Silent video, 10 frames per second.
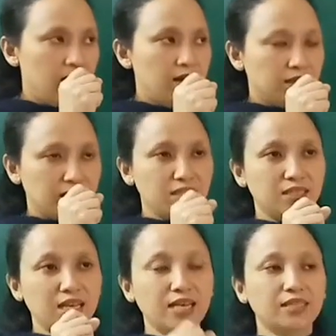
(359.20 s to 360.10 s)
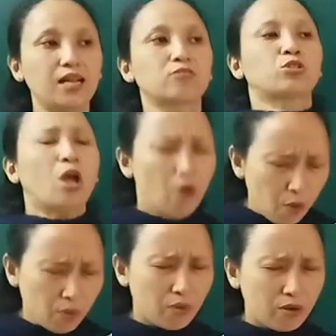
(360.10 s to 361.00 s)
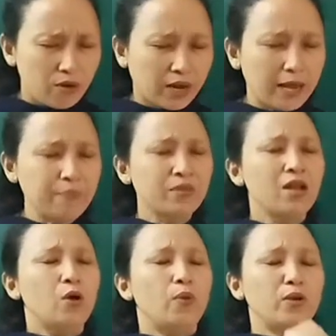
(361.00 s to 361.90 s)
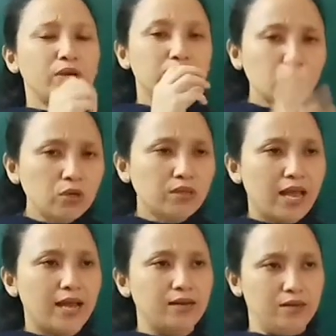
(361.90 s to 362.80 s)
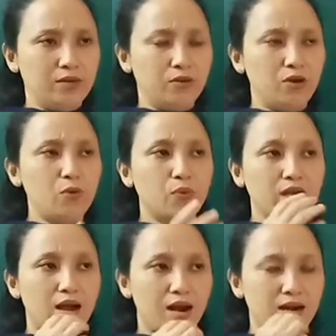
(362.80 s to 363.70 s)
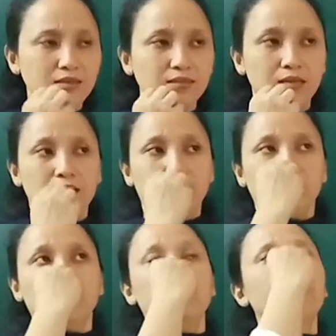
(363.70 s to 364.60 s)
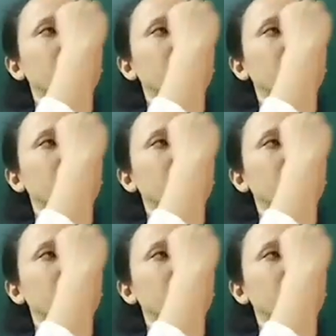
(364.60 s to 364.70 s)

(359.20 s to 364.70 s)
sneezing is like choo, okay. When we do that, you know, we are giving